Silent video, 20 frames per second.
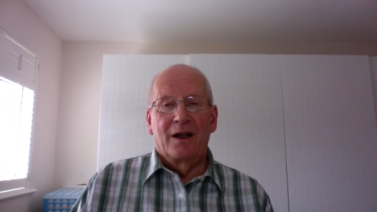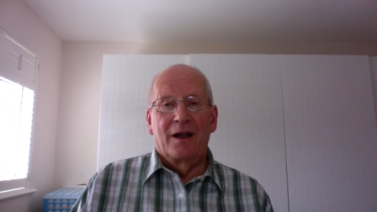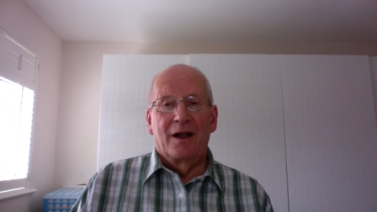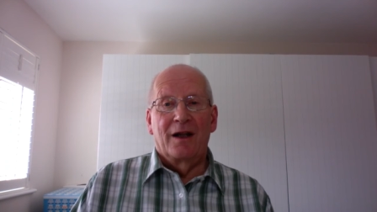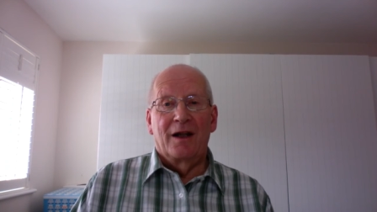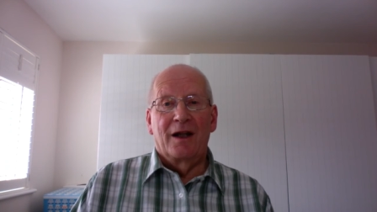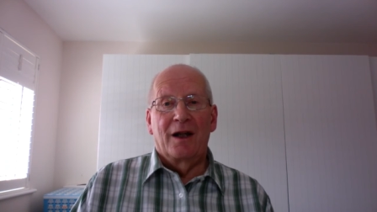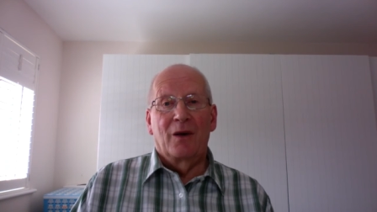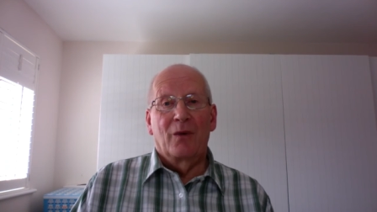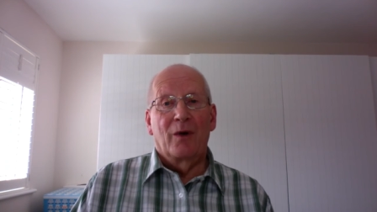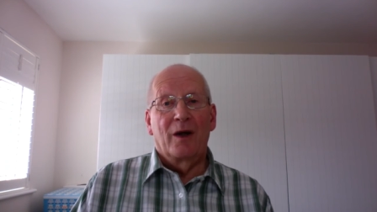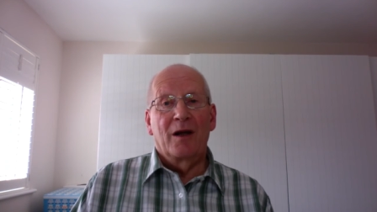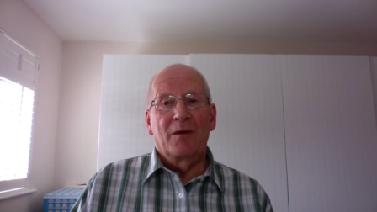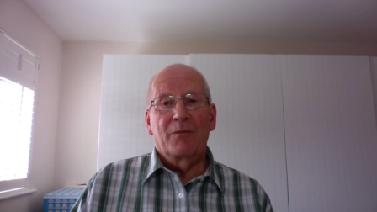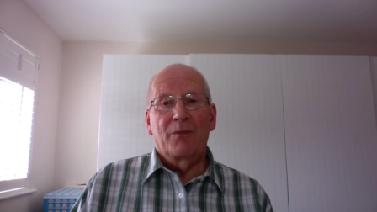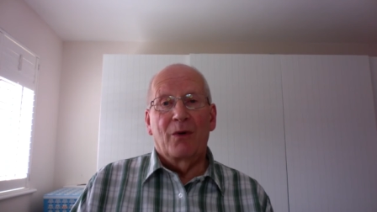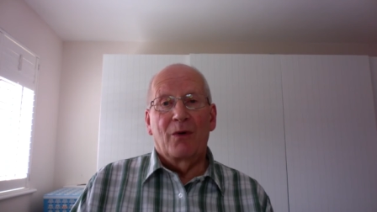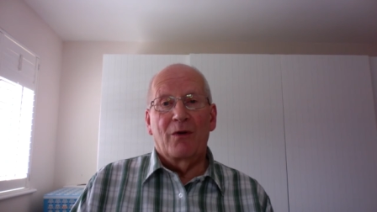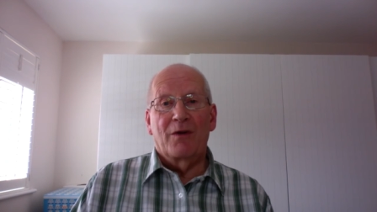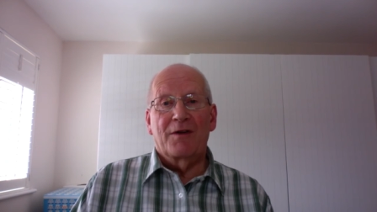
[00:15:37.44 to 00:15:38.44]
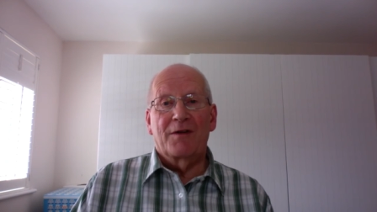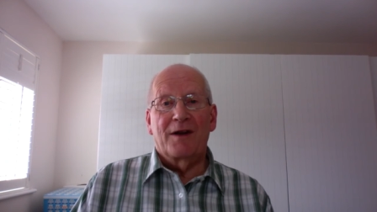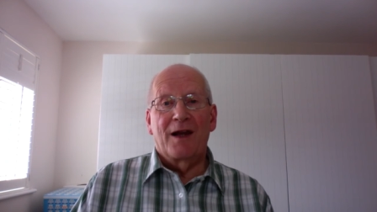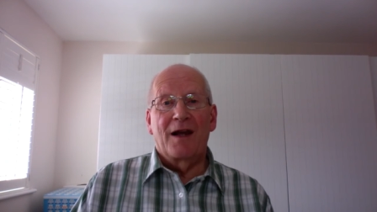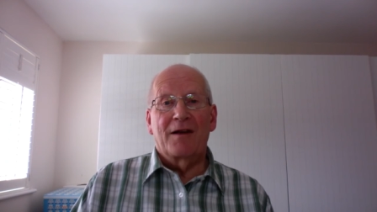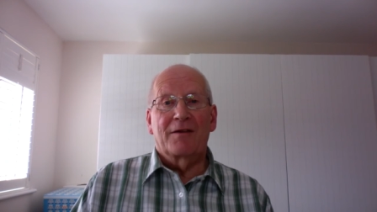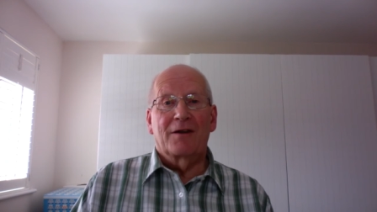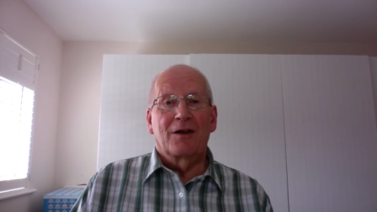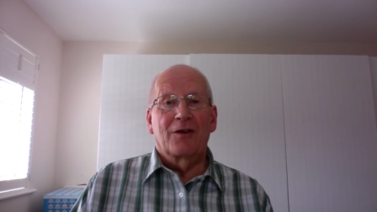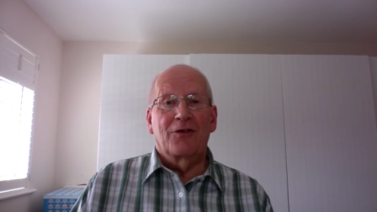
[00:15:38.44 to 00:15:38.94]
Now, when Paul
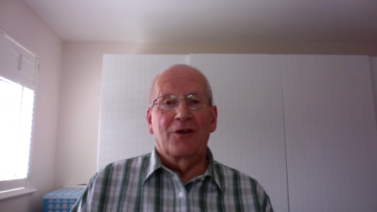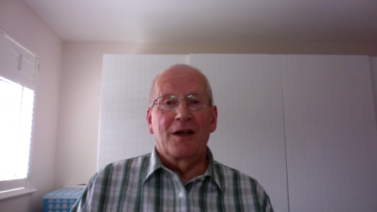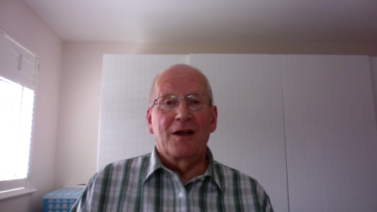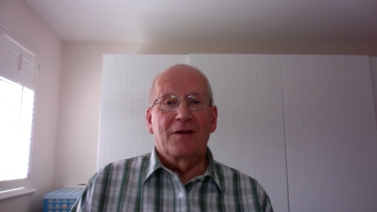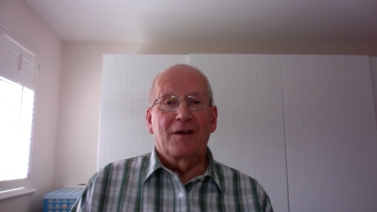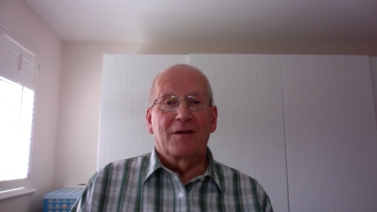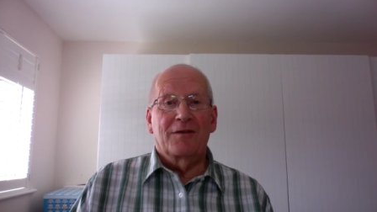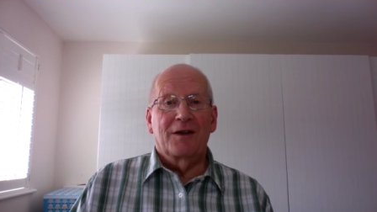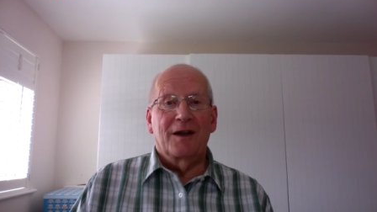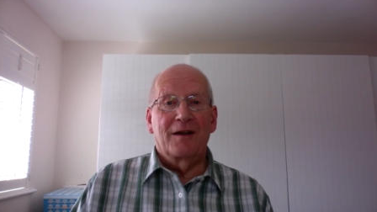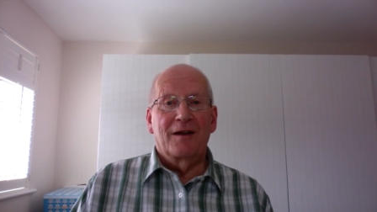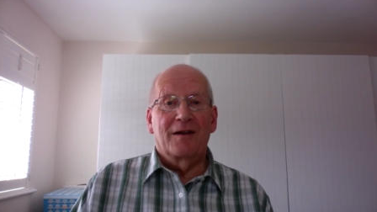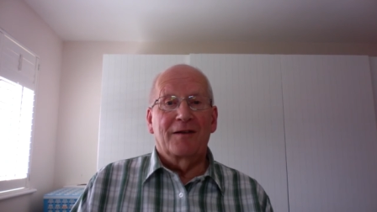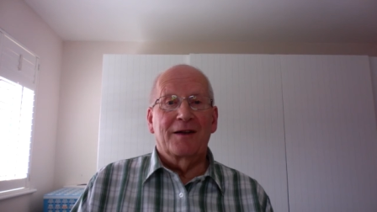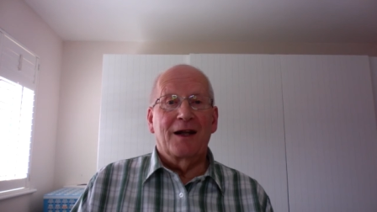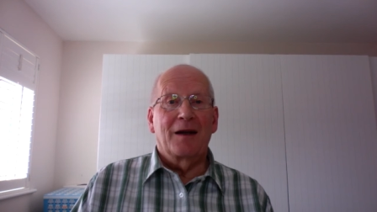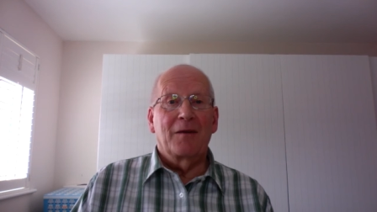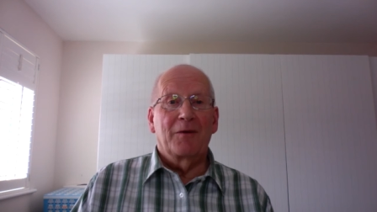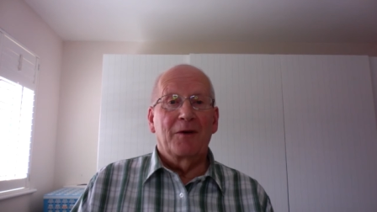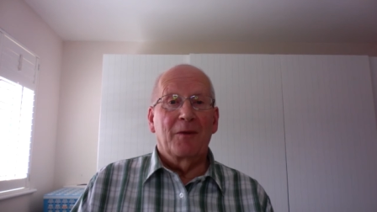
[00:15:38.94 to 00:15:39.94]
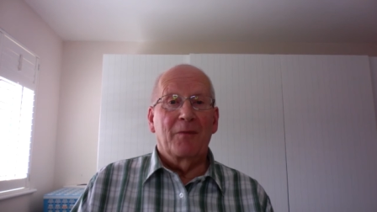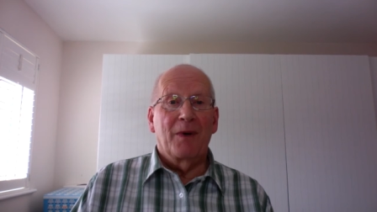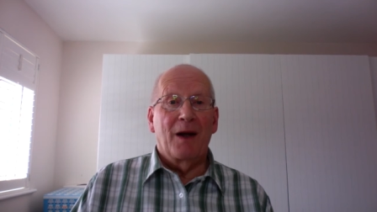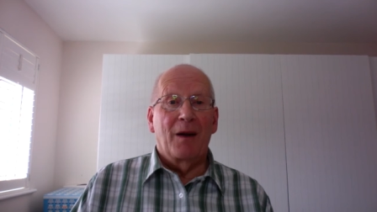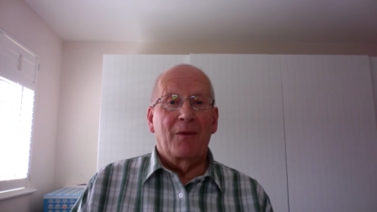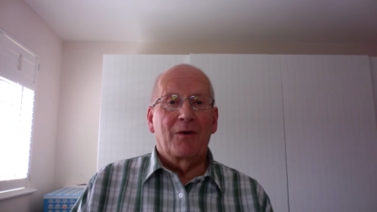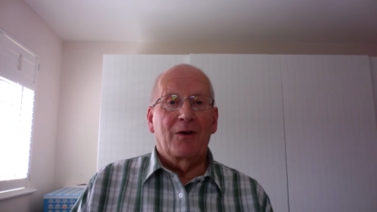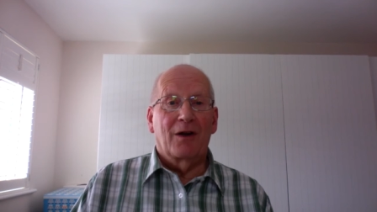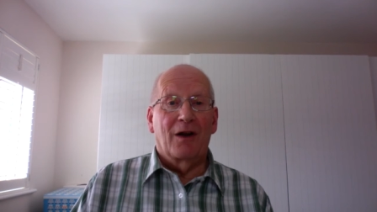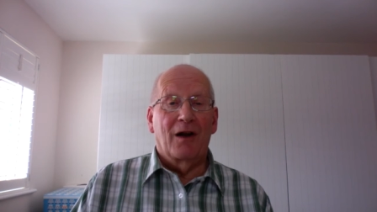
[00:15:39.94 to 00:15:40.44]
says that Jesus didn't send him to
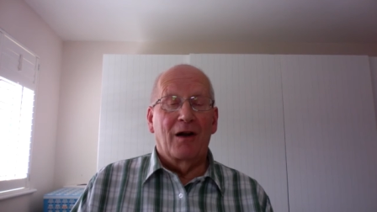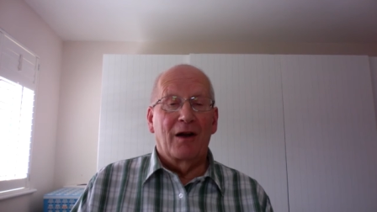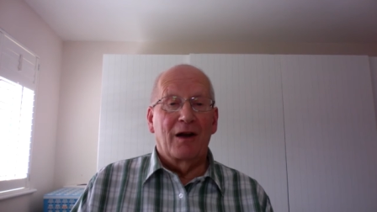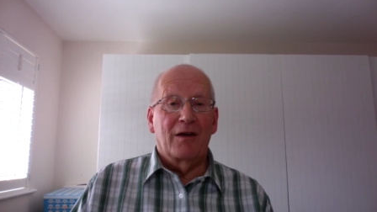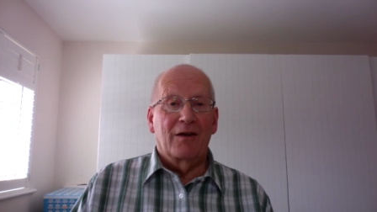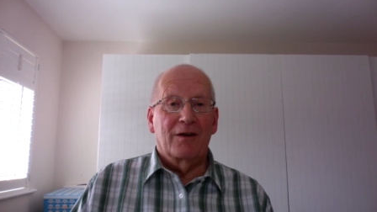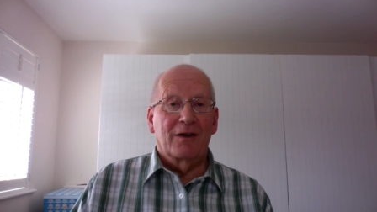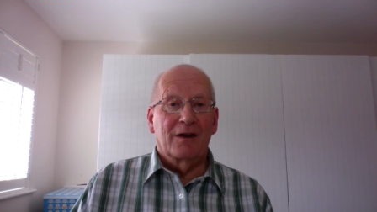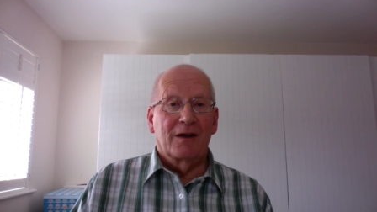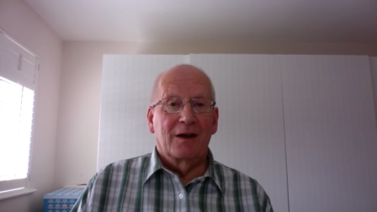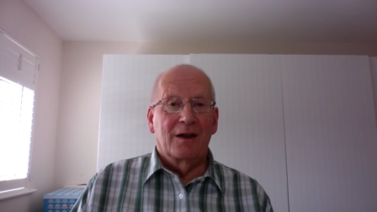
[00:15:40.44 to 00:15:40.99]
baptize,